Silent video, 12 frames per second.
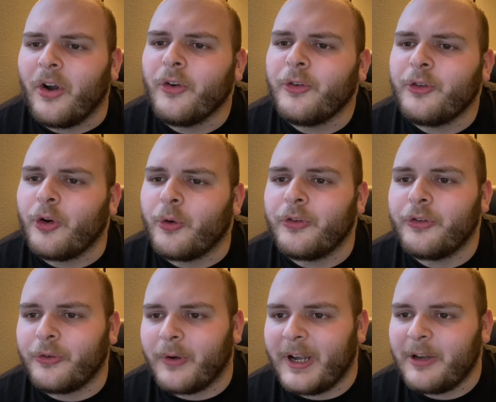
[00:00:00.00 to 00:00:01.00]
Also,
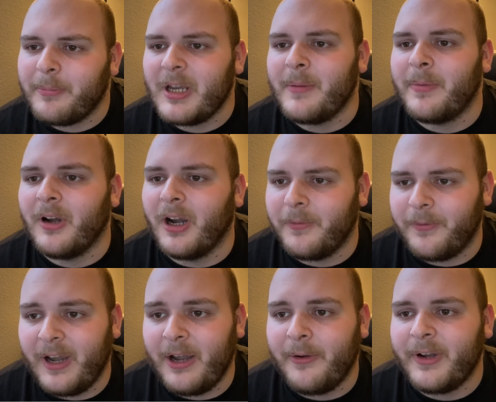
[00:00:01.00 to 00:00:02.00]
straight people are
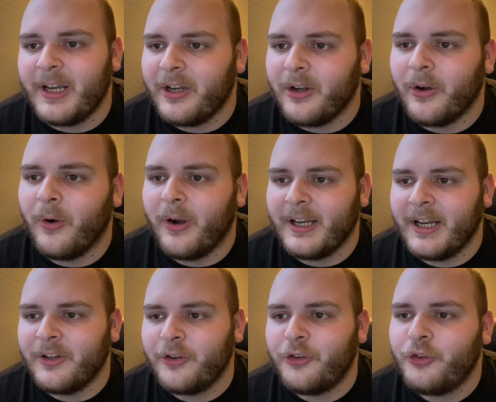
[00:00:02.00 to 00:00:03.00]
very annoying
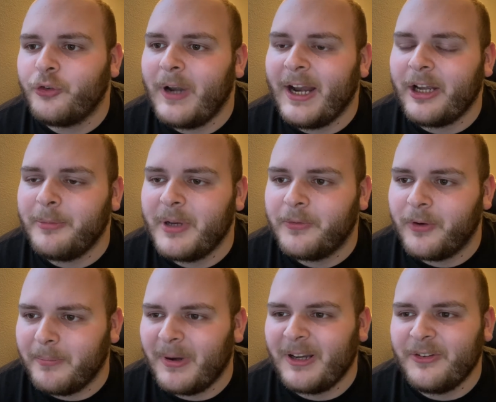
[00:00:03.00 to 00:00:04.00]
and distract me
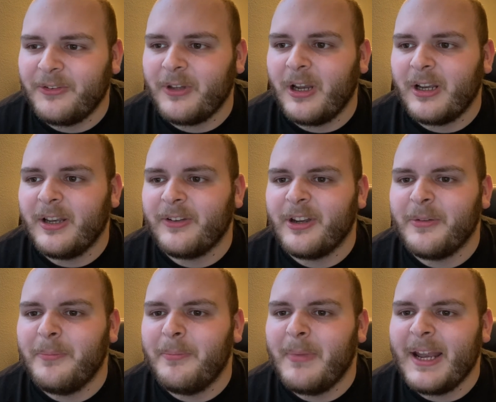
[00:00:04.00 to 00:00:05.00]
from my studies
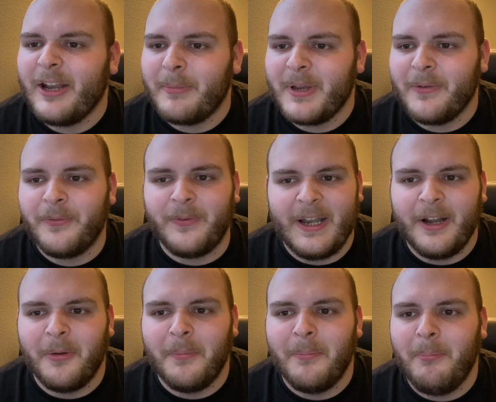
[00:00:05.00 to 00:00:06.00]
and made me
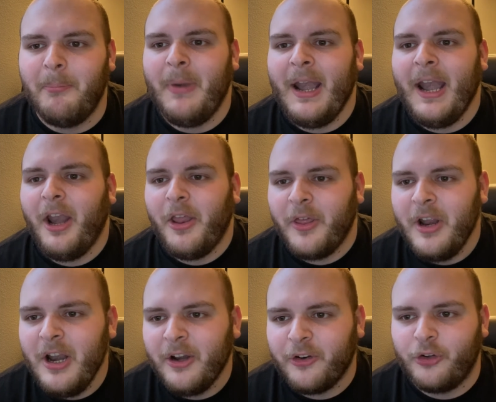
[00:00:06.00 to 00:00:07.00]
fail
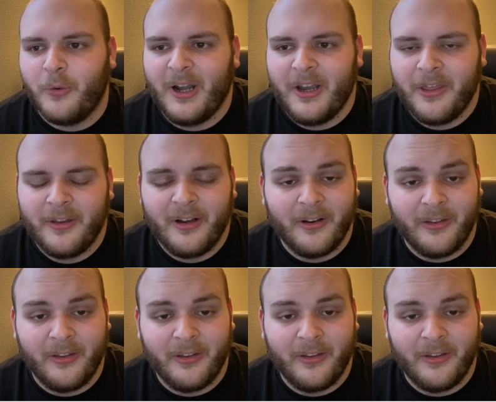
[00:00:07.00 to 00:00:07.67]
math, so I think